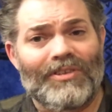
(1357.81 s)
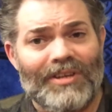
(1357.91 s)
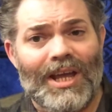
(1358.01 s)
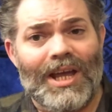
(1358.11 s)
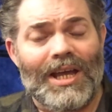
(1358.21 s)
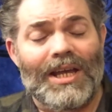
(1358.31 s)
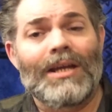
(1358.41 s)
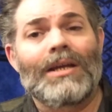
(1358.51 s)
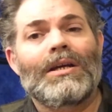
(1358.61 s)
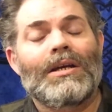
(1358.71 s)
a
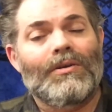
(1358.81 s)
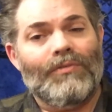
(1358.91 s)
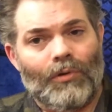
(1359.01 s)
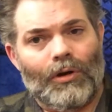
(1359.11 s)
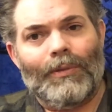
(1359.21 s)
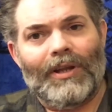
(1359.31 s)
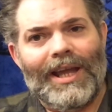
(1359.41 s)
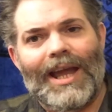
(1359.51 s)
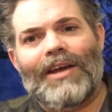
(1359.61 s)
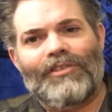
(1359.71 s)
day, formally
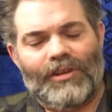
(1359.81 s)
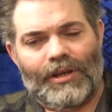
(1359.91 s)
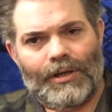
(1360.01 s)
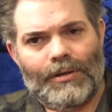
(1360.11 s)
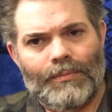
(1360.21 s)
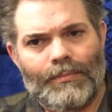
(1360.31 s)
asking.